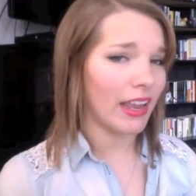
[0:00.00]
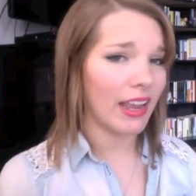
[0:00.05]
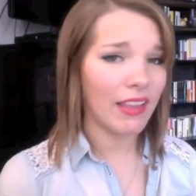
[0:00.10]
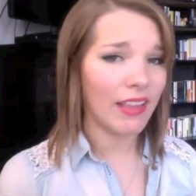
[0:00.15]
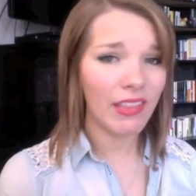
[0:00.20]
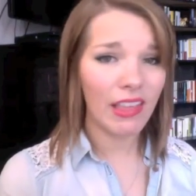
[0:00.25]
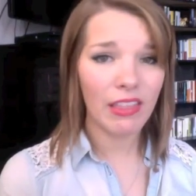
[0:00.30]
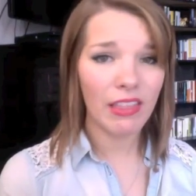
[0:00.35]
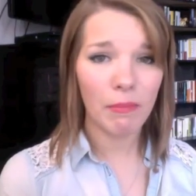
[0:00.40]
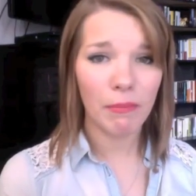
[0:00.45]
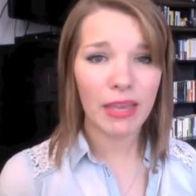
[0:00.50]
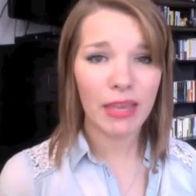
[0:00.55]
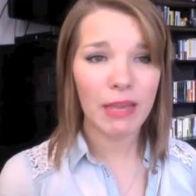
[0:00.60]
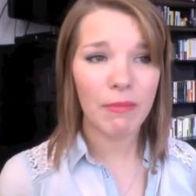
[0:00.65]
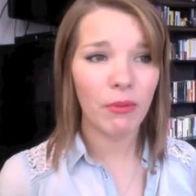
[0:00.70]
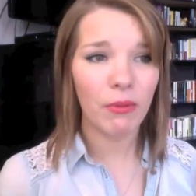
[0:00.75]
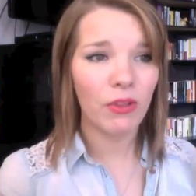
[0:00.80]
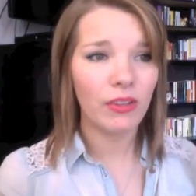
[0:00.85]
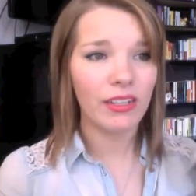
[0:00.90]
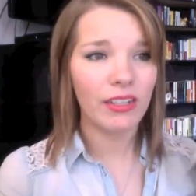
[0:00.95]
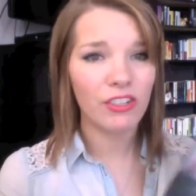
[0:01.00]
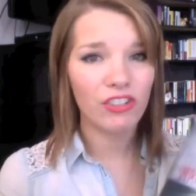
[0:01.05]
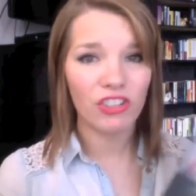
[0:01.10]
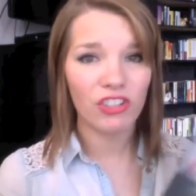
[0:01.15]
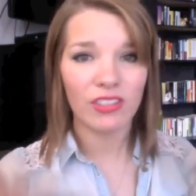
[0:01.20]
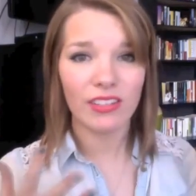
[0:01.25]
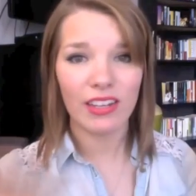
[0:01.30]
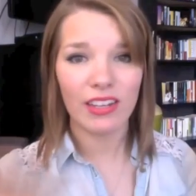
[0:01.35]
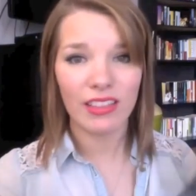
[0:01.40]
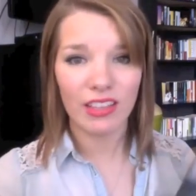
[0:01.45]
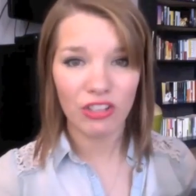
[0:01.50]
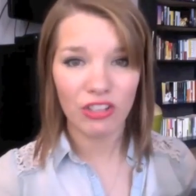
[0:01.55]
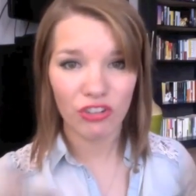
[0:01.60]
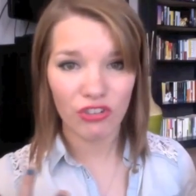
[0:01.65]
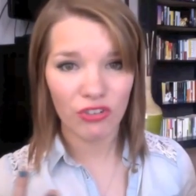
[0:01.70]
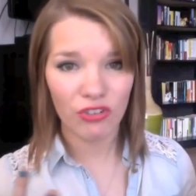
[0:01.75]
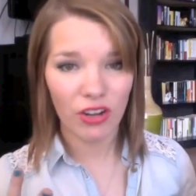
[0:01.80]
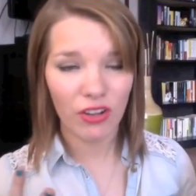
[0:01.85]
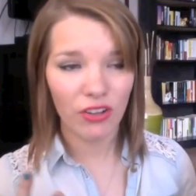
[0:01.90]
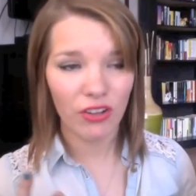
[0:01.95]
and then the people, and it's just like this
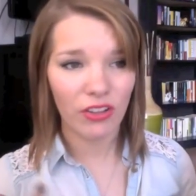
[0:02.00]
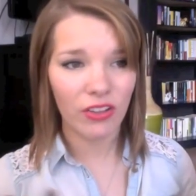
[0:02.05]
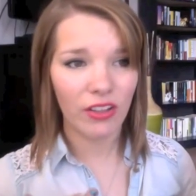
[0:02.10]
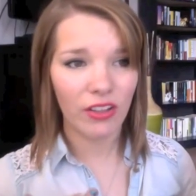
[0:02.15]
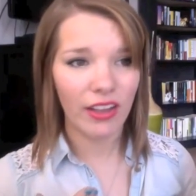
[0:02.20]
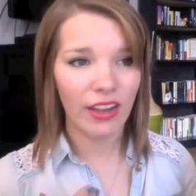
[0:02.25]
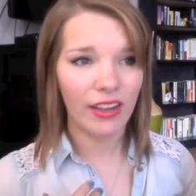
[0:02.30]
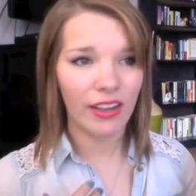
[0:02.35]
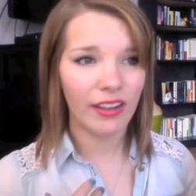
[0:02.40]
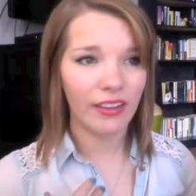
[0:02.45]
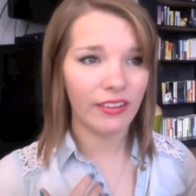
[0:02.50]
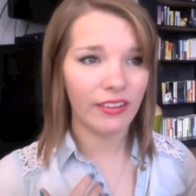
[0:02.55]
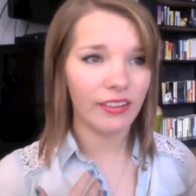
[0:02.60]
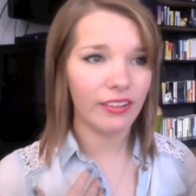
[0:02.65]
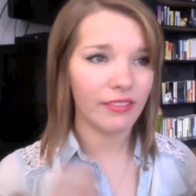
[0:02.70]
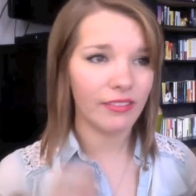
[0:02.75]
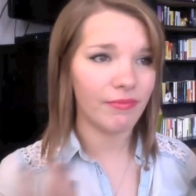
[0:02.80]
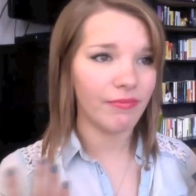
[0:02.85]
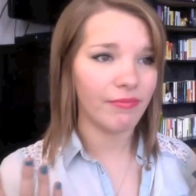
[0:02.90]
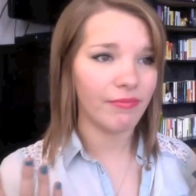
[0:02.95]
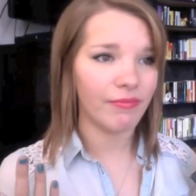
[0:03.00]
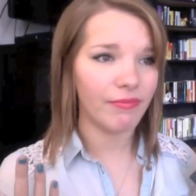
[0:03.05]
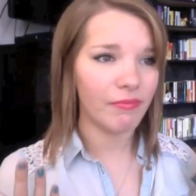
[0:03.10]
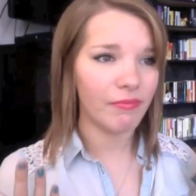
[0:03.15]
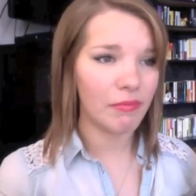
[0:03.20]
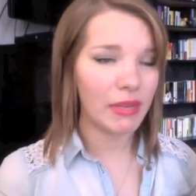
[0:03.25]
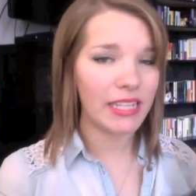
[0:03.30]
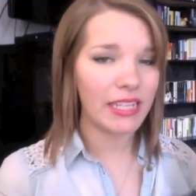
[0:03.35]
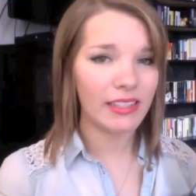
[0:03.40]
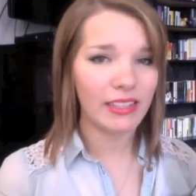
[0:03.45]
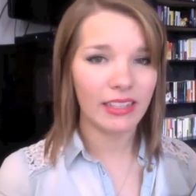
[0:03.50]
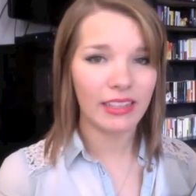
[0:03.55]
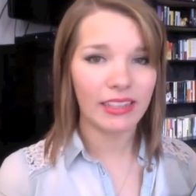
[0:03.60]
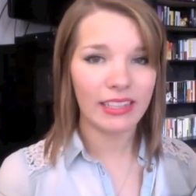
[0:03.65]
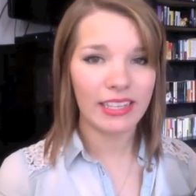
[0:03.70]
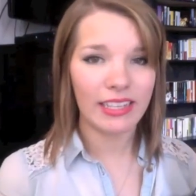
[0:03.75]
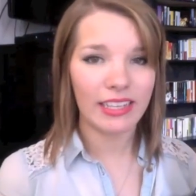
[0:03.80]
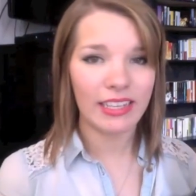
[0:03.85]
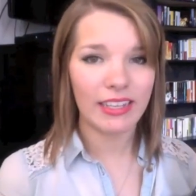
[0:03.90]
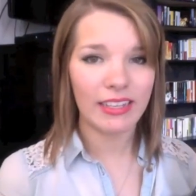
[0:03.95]
struggle, and
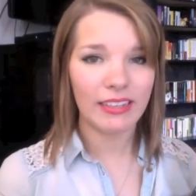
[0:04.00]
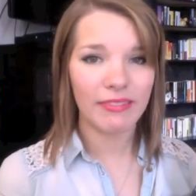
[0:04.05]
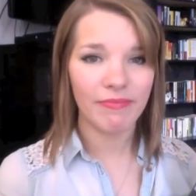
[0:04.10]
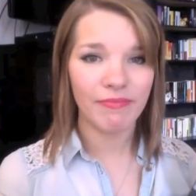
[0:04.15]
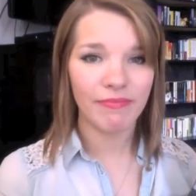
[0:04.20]
basically,